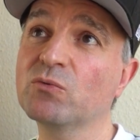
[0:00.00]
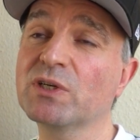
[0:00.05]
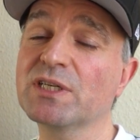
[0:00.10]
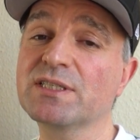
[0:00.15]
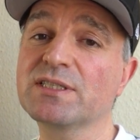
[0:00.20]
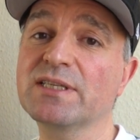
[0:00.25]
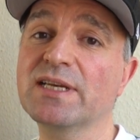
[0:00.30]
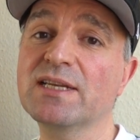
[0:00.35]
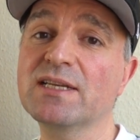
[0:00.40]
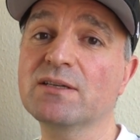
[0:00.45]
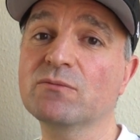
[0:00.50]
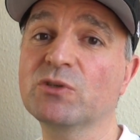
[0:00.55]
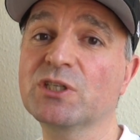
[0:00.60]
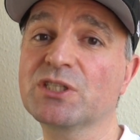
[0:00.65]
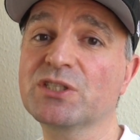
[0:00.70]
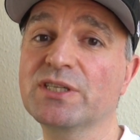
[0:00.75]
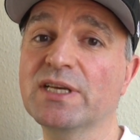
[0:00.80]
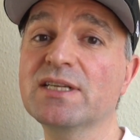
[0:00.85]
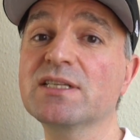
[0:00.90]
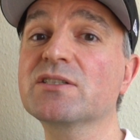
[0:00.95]

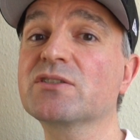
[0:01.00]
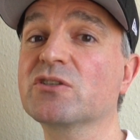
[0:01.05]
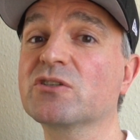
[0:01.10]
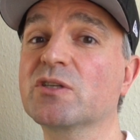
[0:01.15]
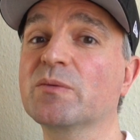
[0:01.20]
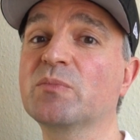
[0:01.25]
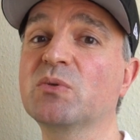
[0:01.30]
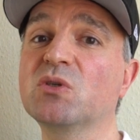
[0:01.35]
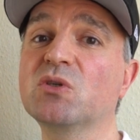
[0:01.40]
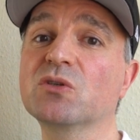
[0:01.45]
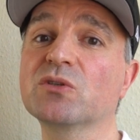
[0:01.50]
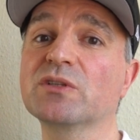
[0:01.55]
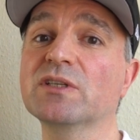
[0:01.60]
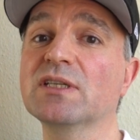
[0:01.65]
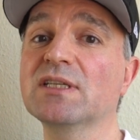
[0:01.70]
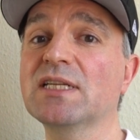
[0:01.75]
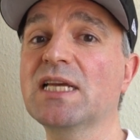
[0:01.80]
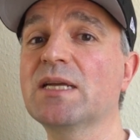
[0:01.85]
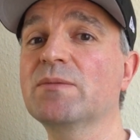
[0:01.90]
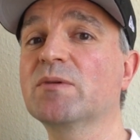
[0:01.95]
which tends to support
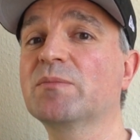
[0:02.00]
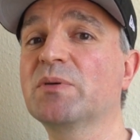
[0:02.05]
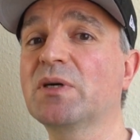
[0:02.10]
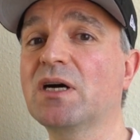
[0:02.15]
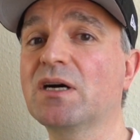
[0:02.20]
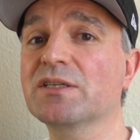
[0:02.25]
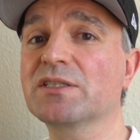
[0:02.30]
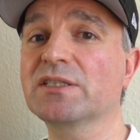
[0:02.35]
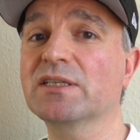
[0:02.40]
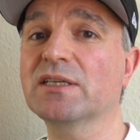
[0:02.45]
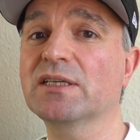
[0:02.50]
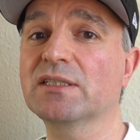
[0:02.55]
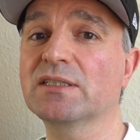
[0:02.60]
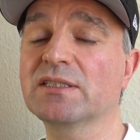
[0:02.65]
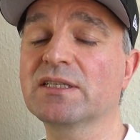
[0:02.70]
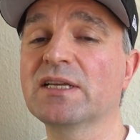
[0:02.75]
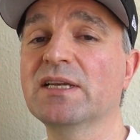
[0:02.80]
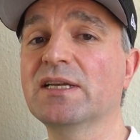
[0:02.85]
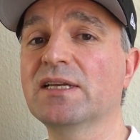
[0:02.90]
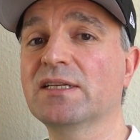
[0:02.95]
the Labour Party
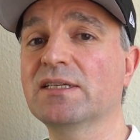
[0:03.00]
and